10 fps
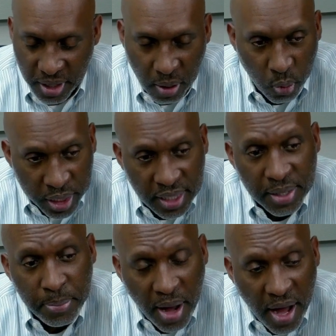a
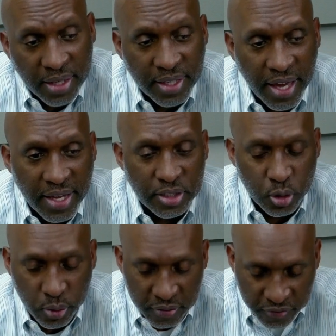weekly podcast
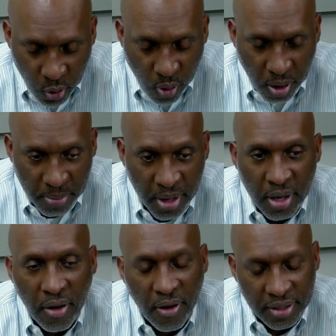to inform
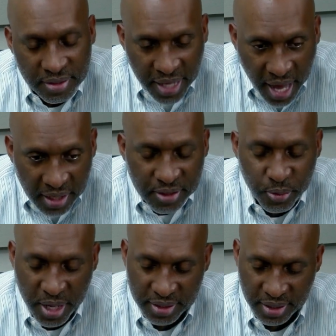our Dallas
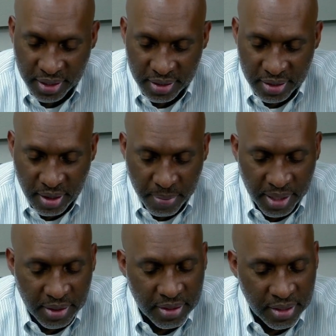residents
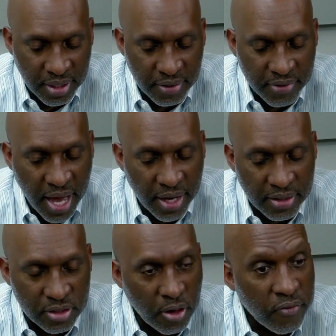about the City of
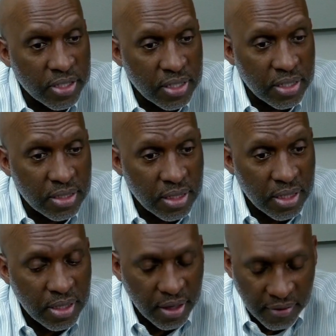Dallas services,
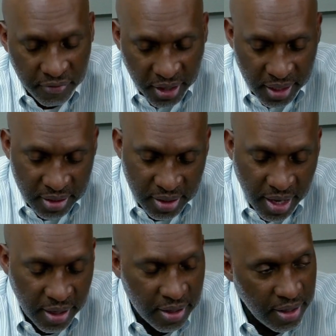events,
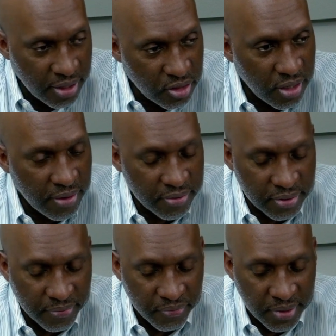and initiatives.
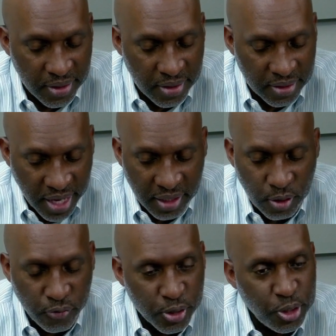Thank
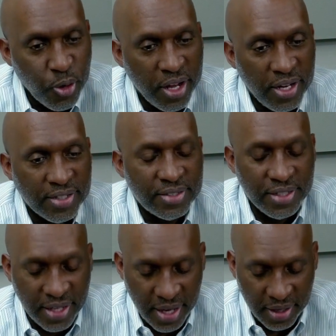you for joining us
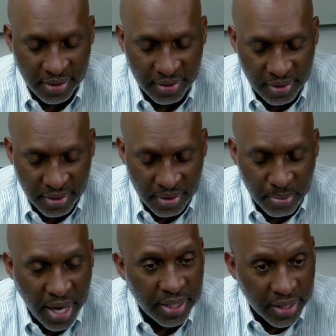today.
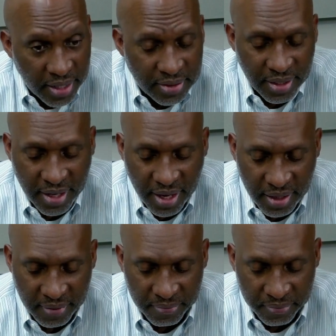My guest
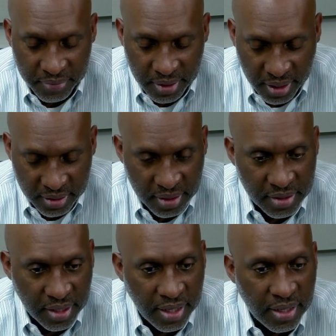today is the
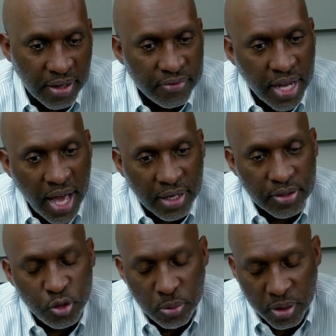City of
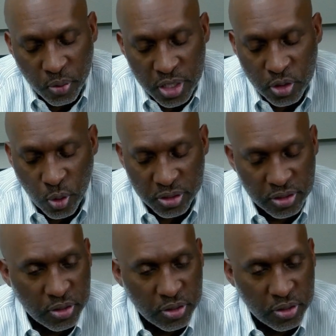Dallas Human Resources